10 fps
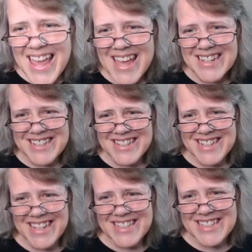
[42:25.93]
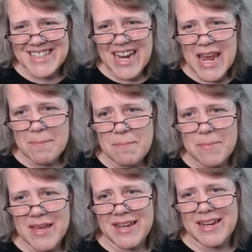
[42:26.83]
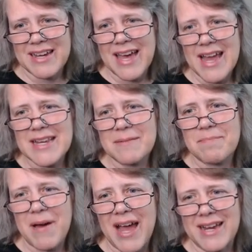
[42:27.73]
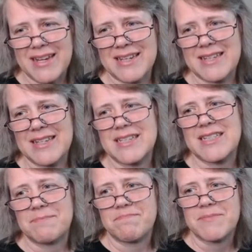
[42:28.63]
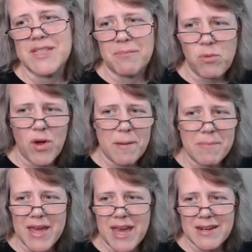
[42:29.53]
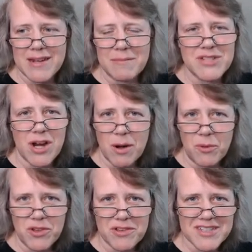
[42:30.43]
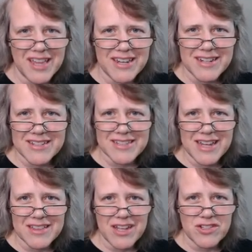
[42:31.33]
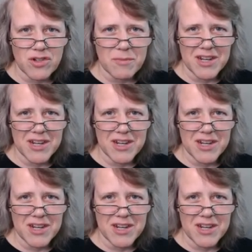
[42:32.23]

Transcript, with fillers: itch, itch kindbein, itch boy, I'm bad. I'm terrible. You can tell I didn't take like German